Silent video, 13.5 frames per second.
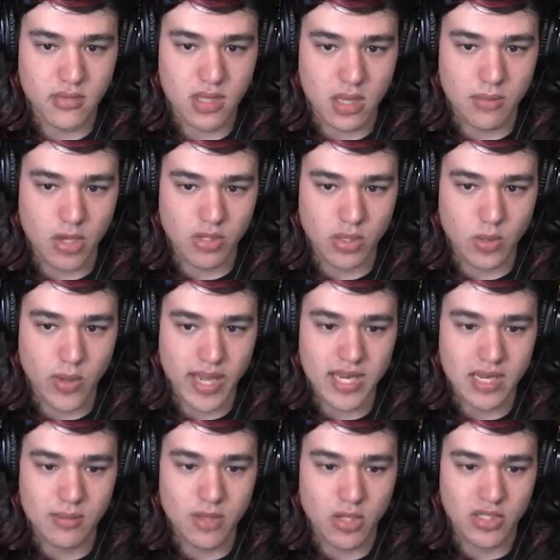I'm holding way-
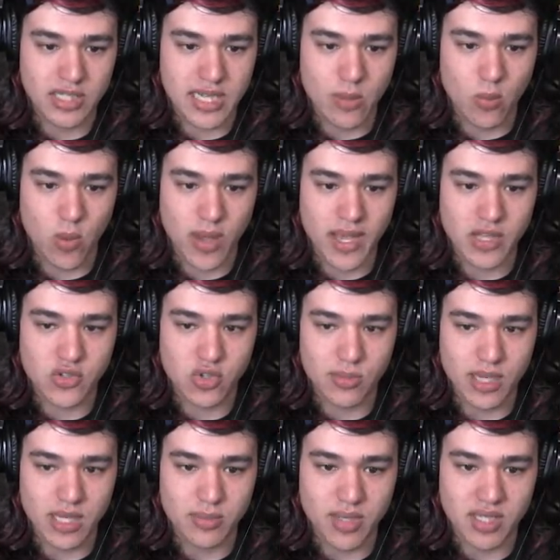I'm holding down way too
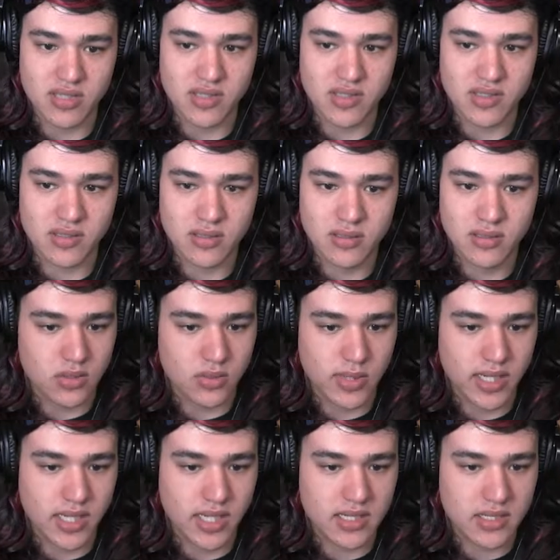many buttons. Do I
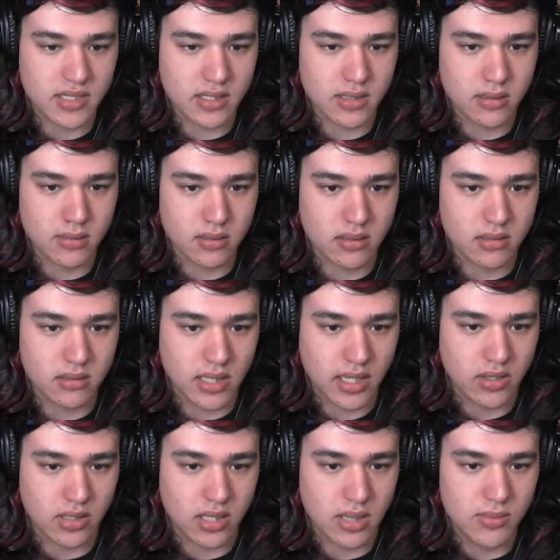need to- hang
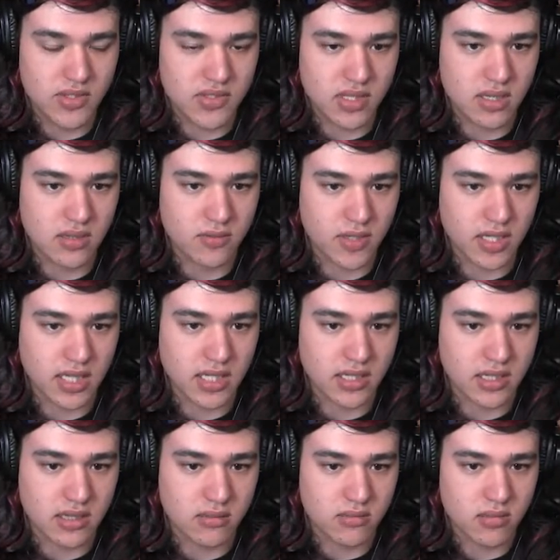on, let me see if I need
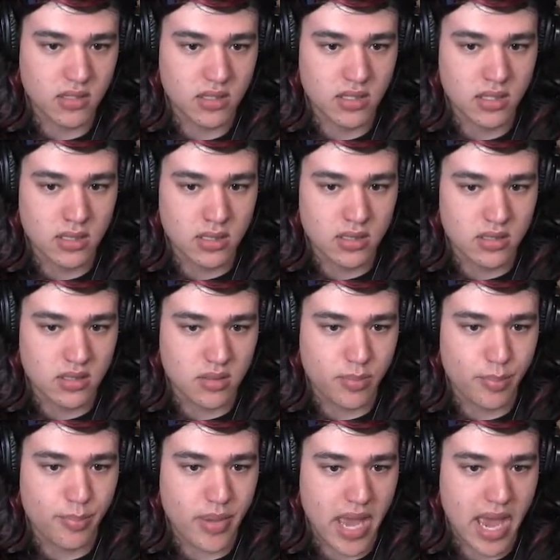the
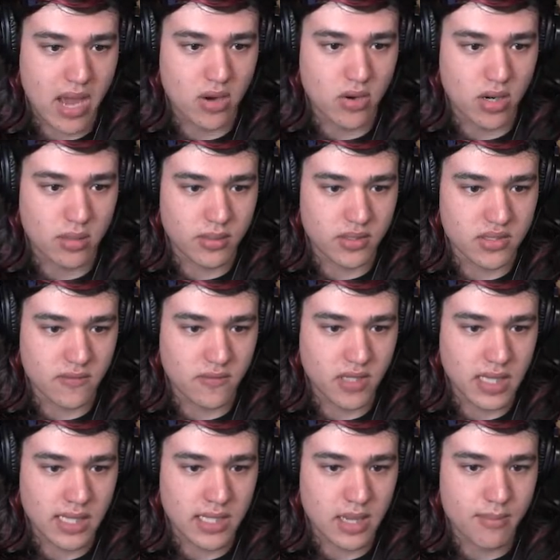power-up, because I feel
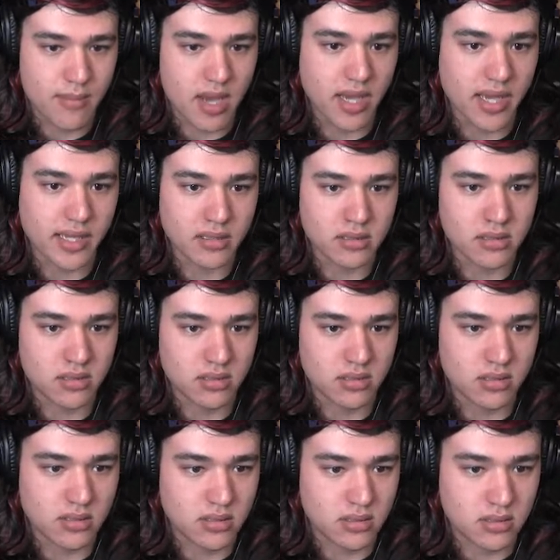like I might.
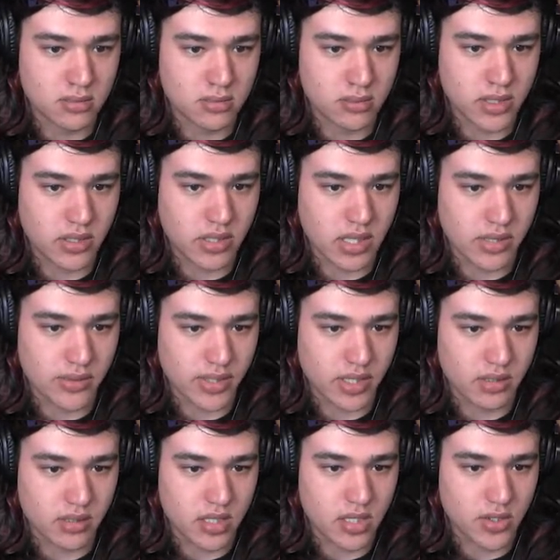Where are we?
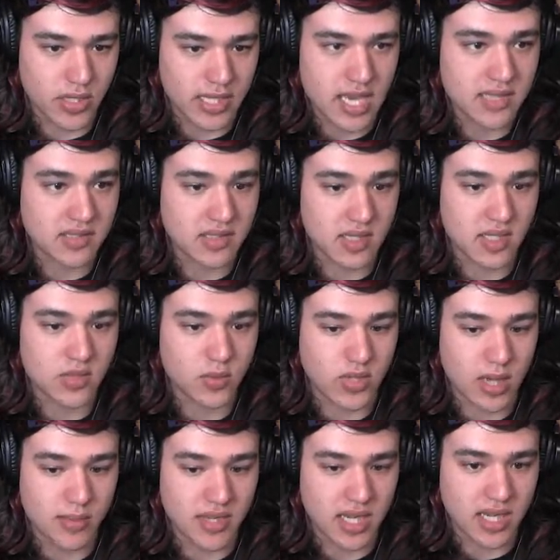Oh, yes, these will
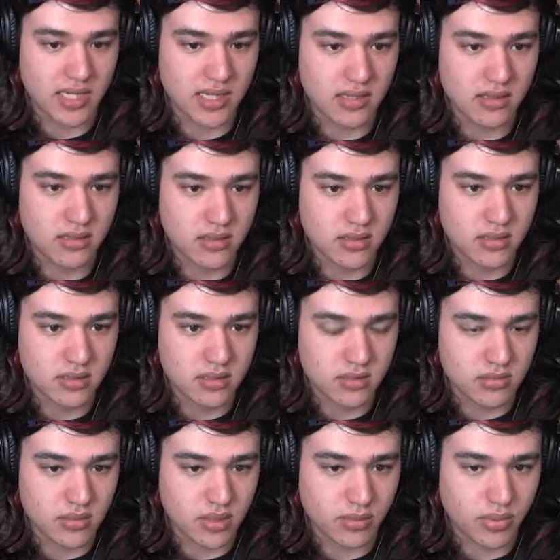come in handy.
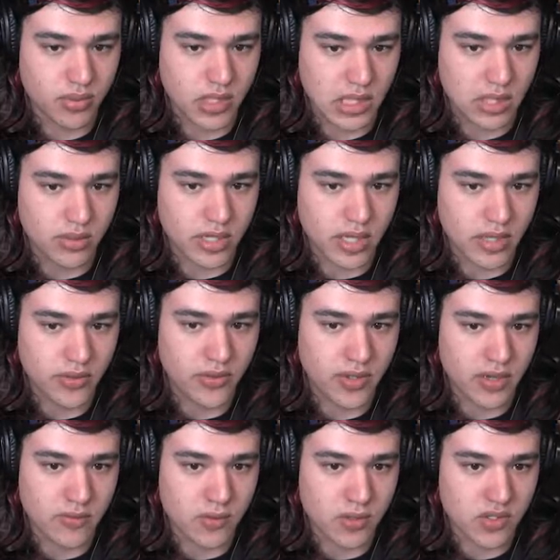Running pretty low on health
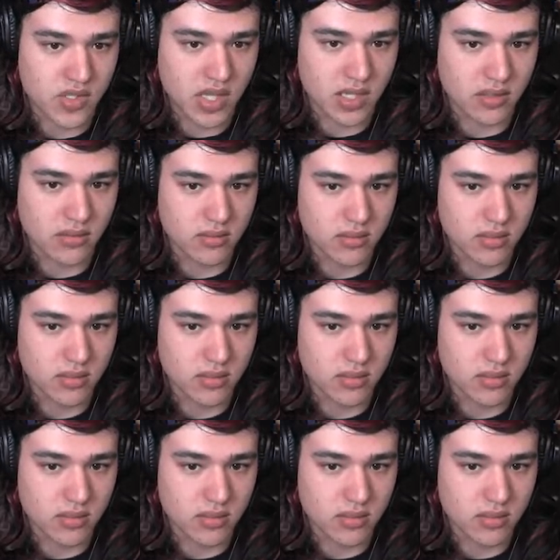there for a second.